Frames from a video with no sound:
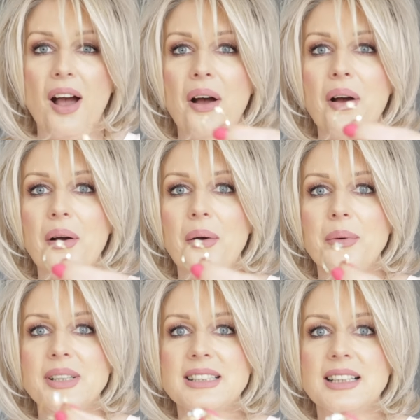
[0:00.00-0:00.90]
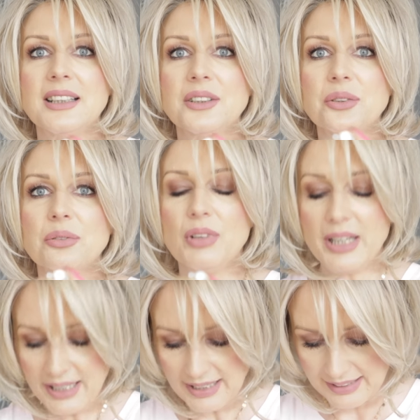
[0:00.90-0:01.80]
Oh, it's a little
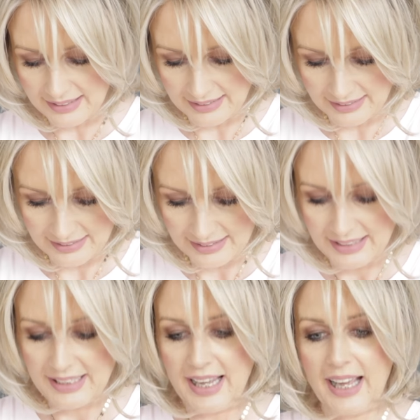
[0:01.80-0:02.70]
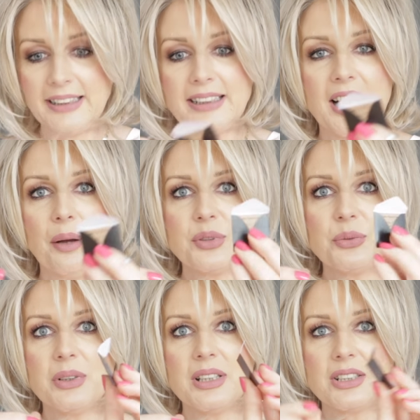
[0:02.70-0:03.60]
ring, and it
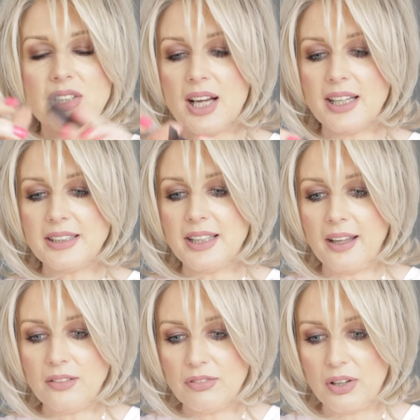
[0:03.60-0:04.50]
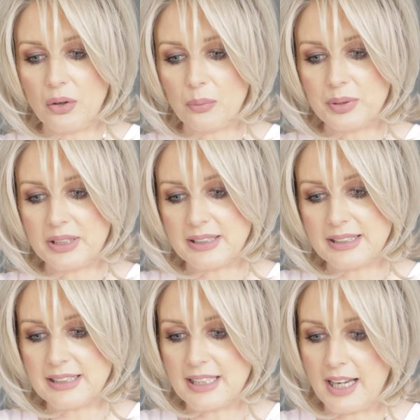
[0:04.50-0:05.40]
comes with a tiny envelope
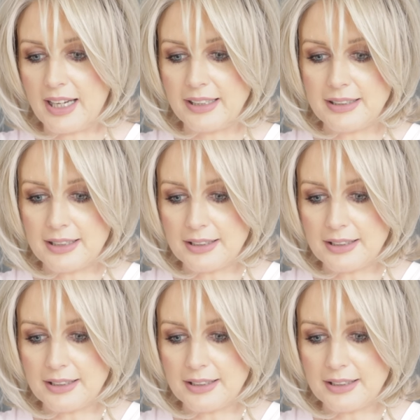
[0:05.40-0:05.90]
inside.